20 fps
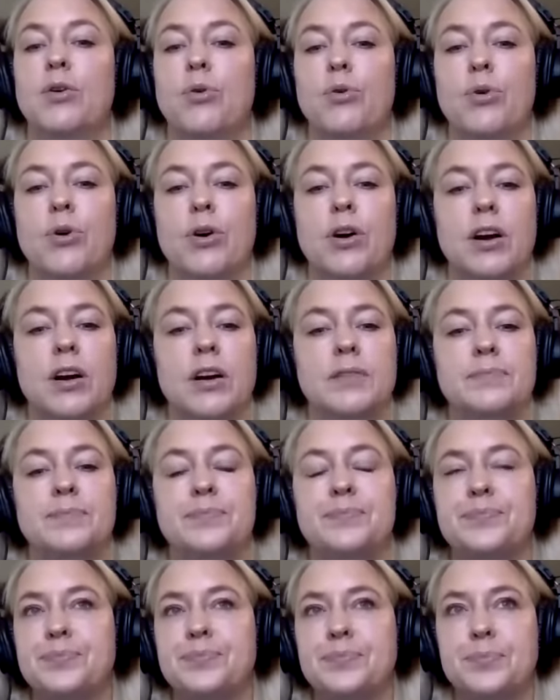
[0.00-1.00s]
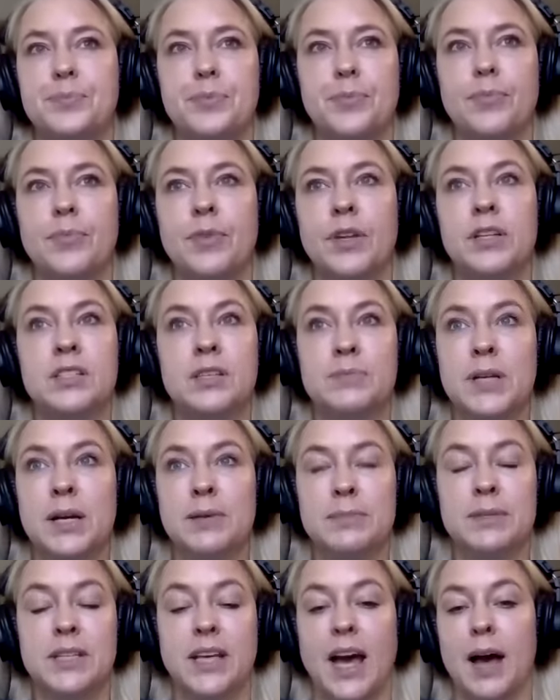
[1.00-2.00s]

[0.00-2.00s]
Or sometimes